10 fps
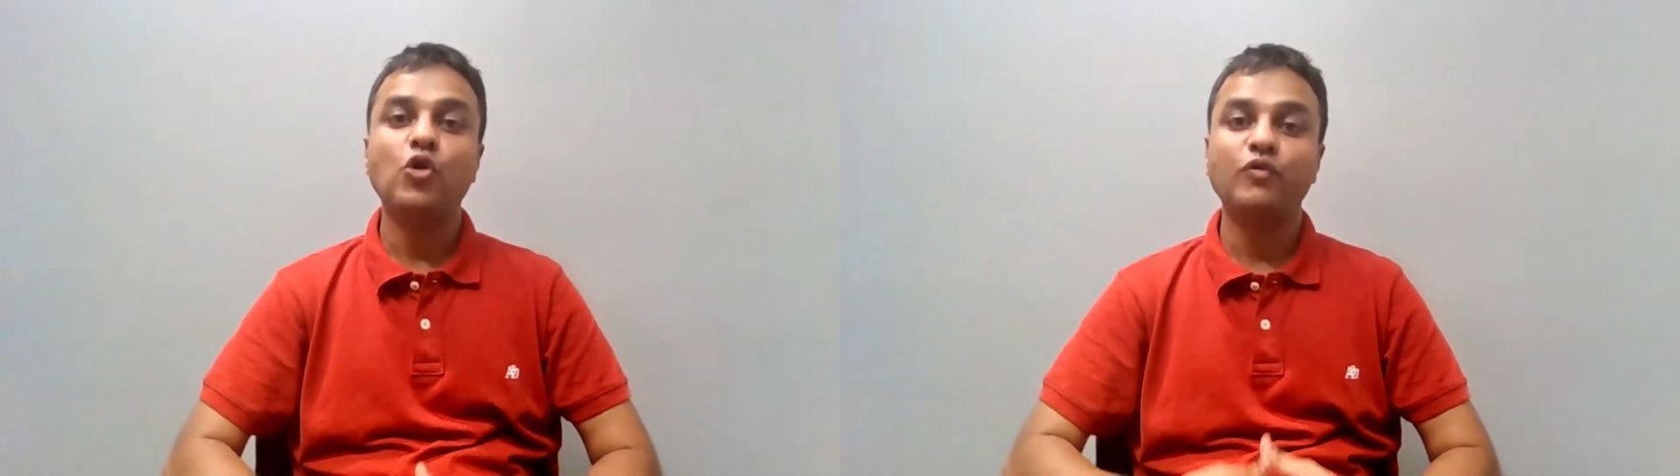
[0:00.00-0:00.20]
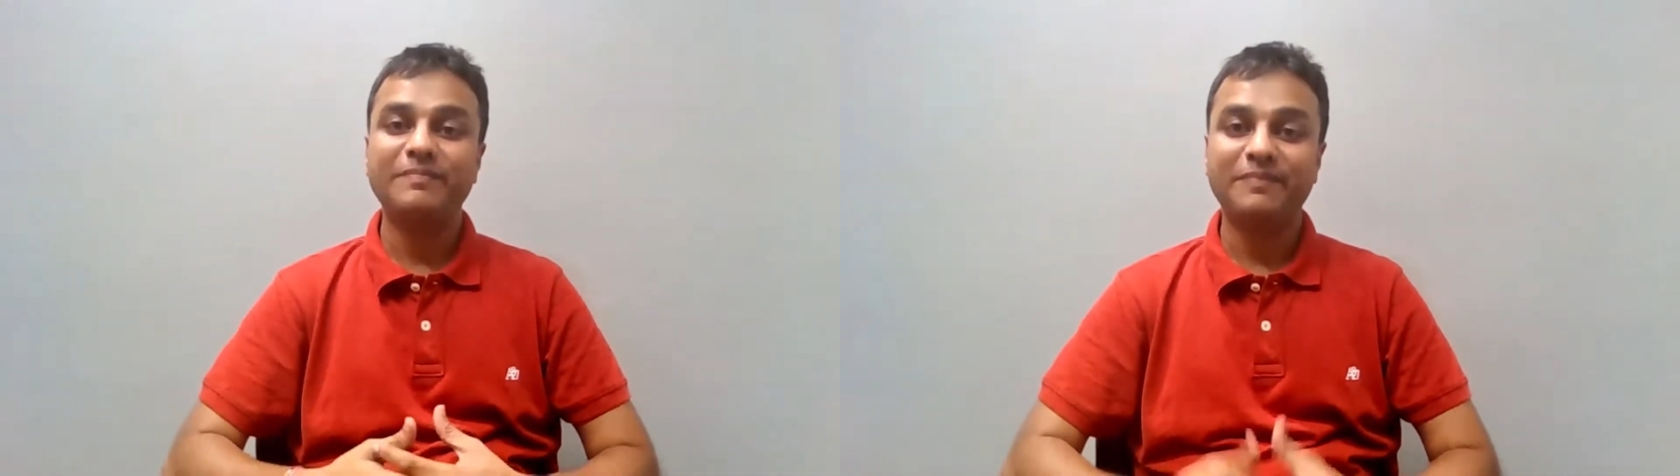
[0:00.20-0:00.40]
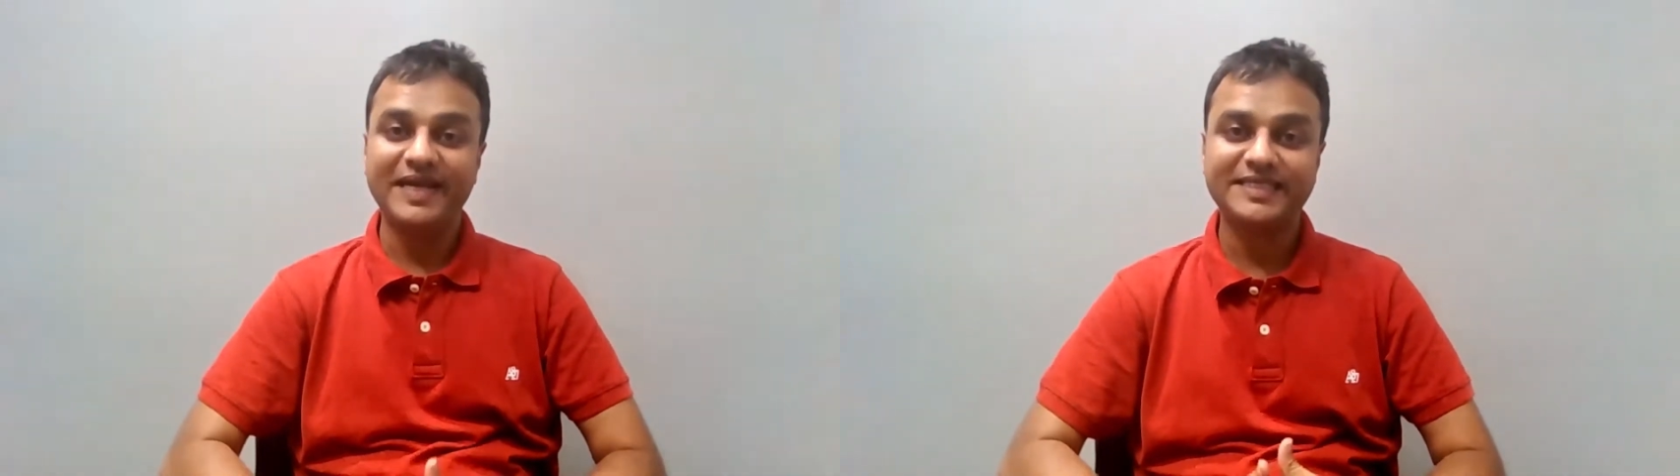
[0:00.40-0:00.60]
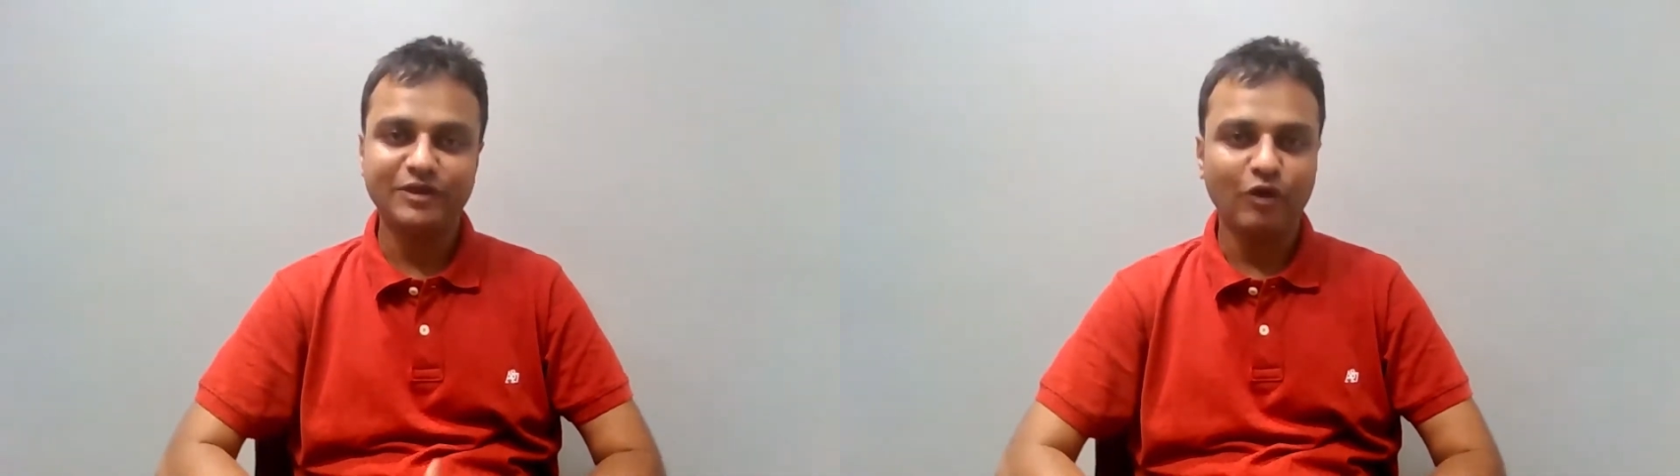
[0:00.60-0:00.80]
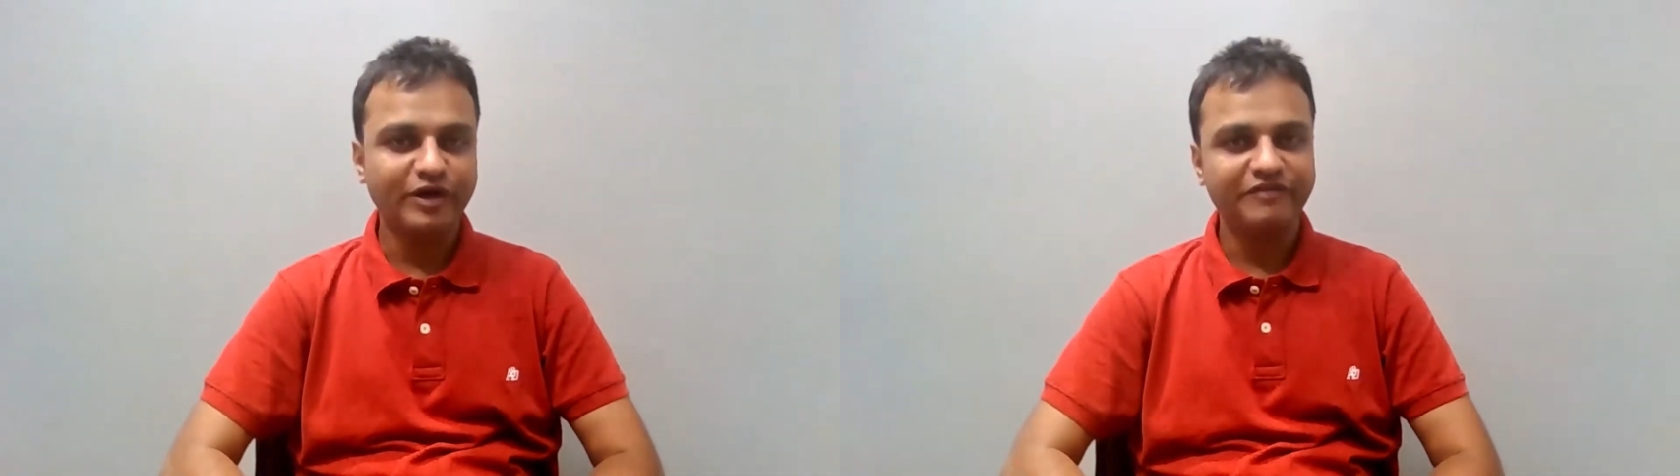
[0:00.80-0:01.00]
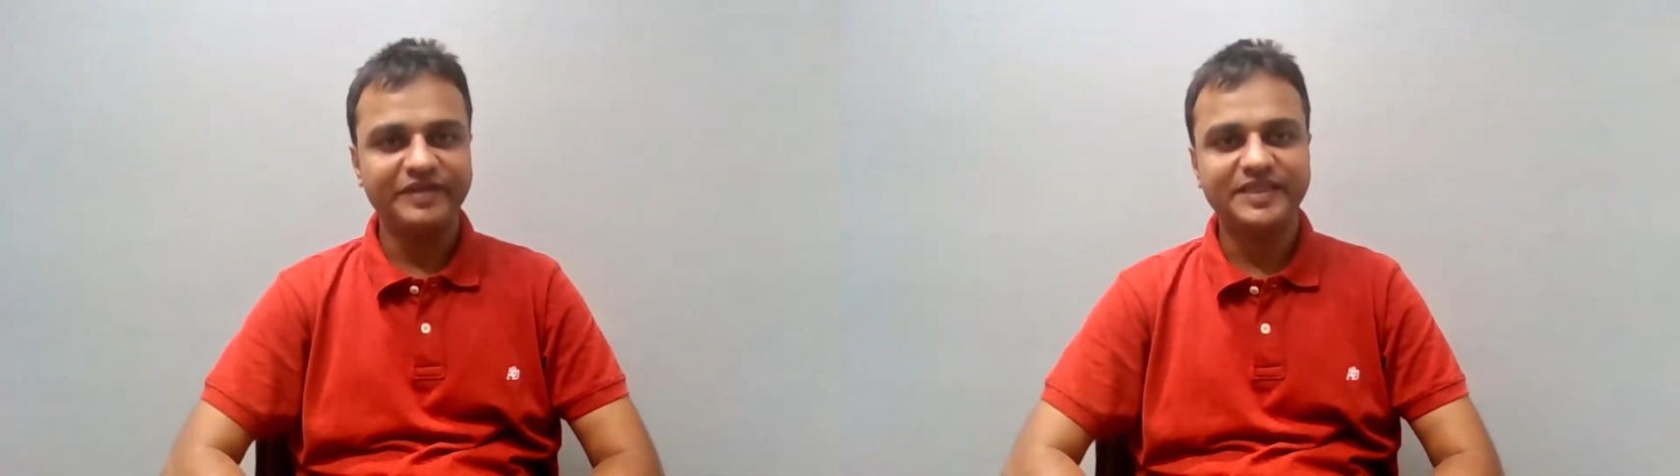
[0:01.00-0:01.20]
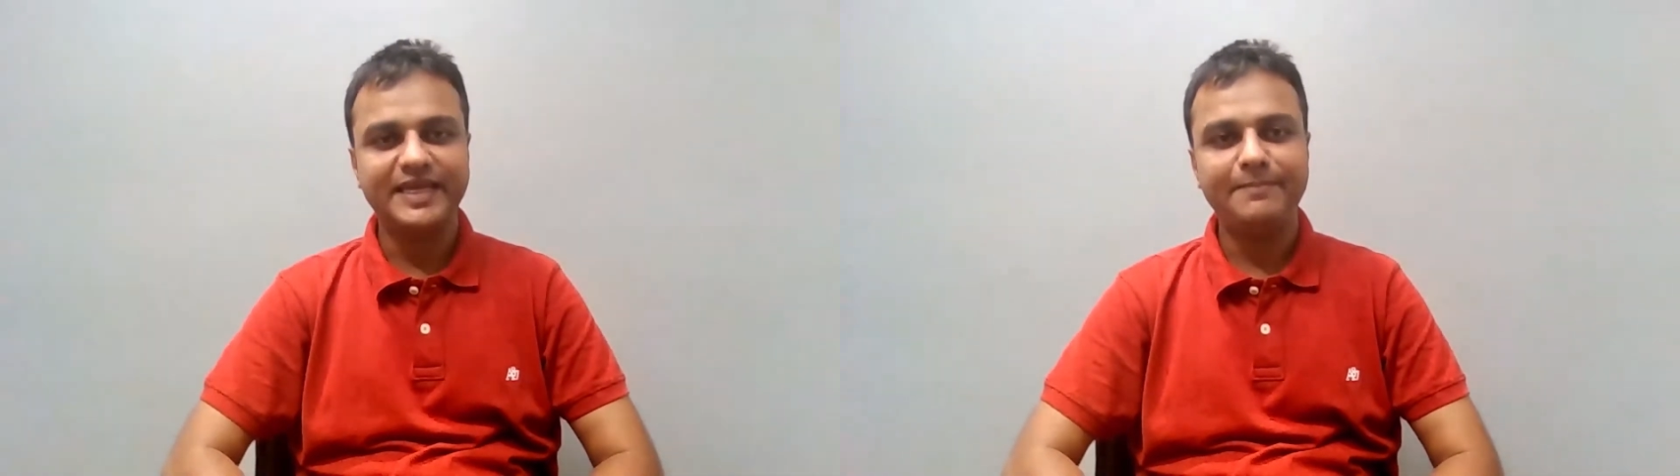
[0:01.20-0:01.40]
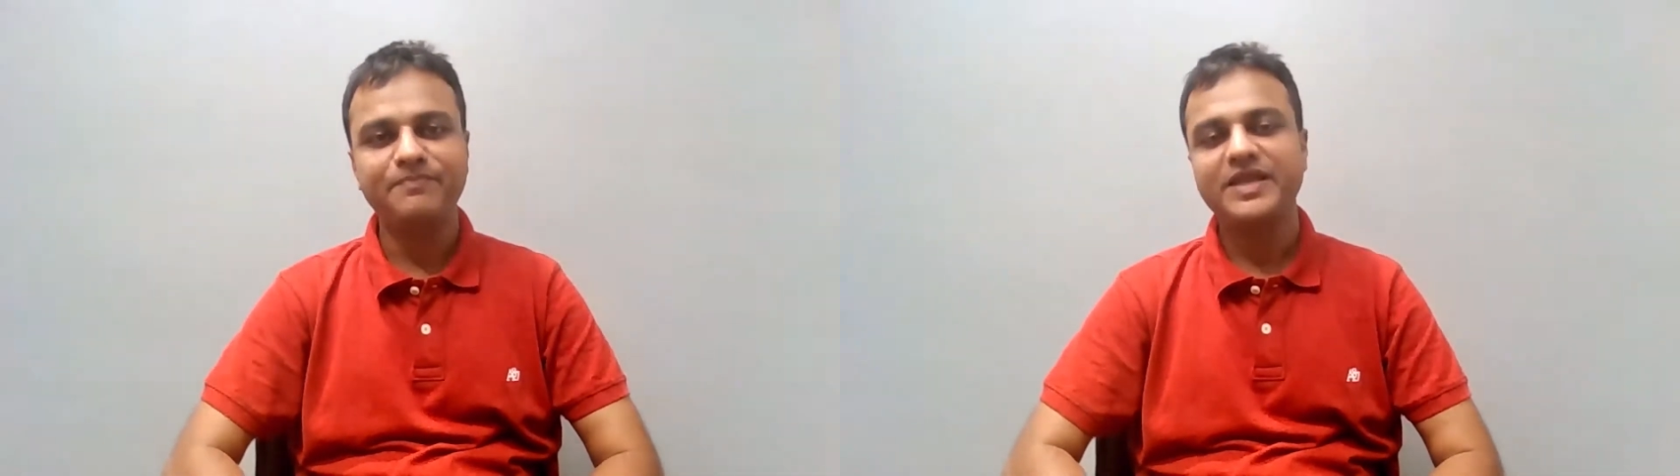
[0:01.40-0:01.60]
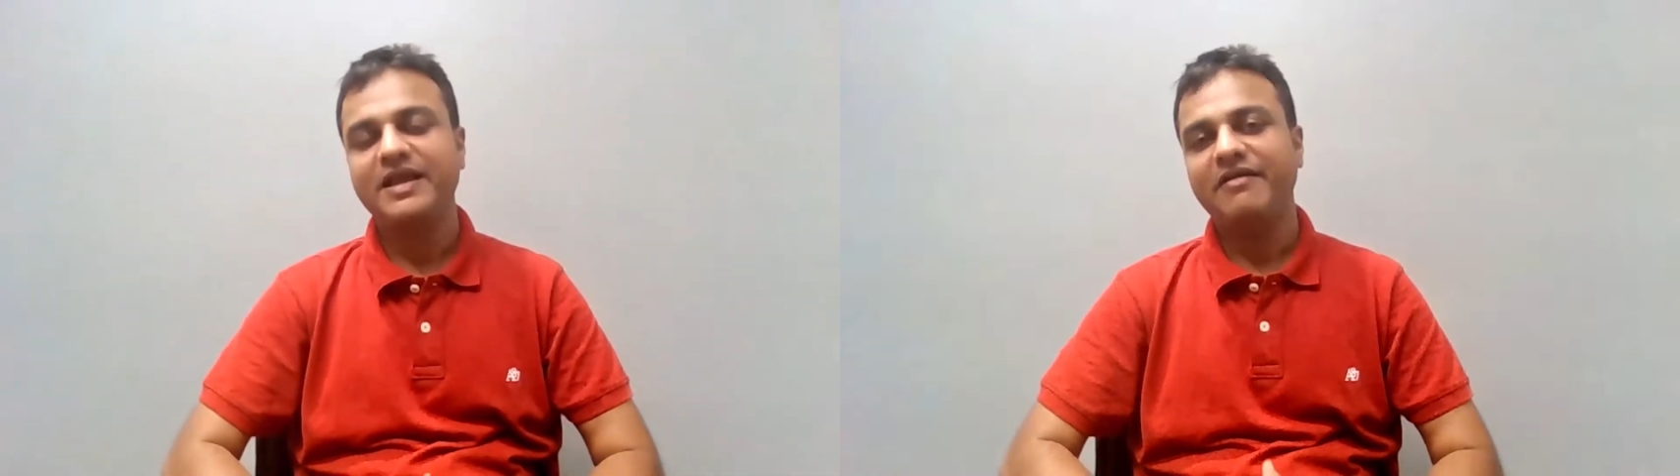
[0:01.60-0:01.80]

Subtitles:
who were placing orders with them